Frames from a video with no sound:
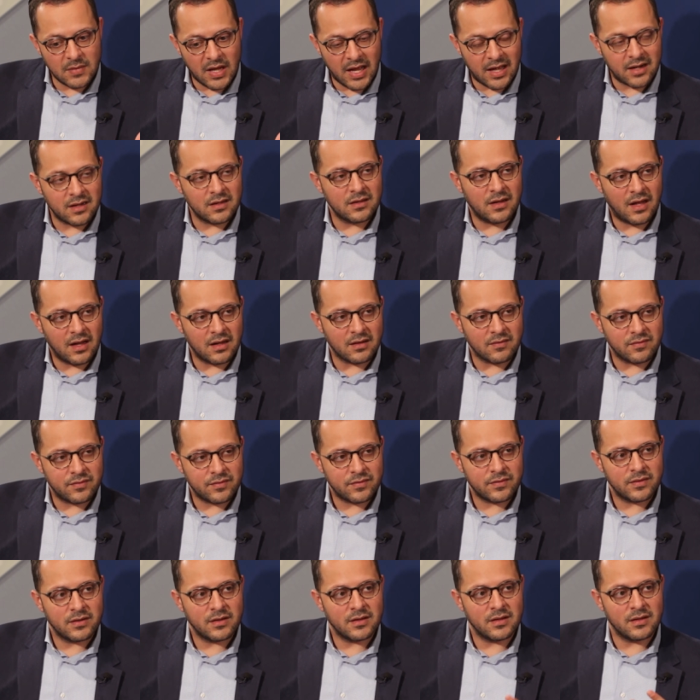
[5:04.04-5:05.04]
had a life.
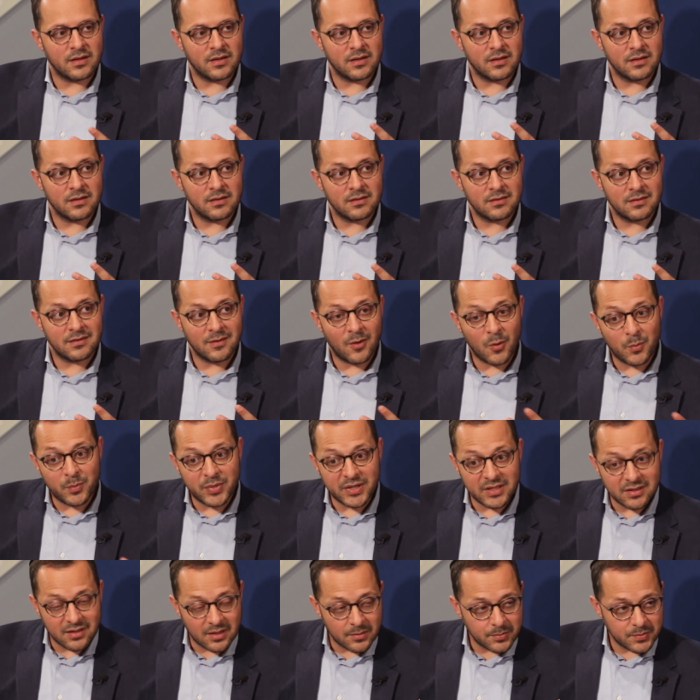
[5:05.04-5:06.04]
He
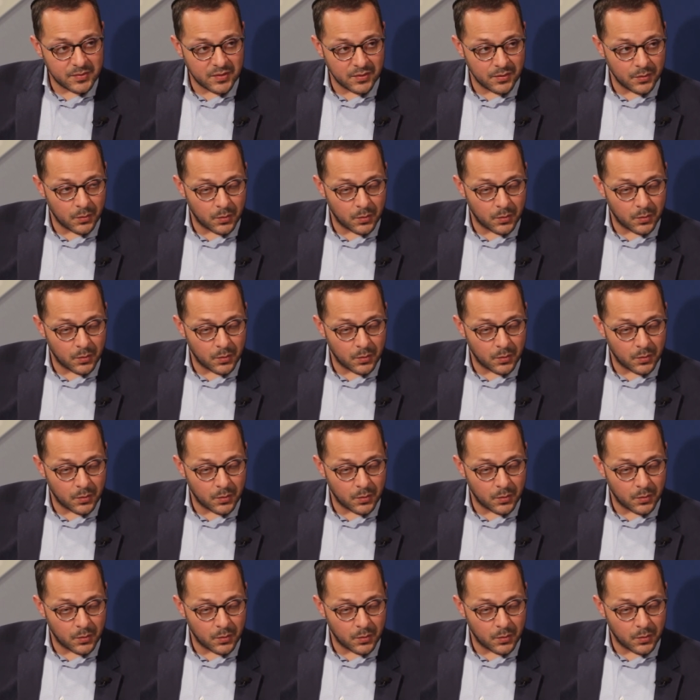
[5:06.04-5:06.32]
opened up to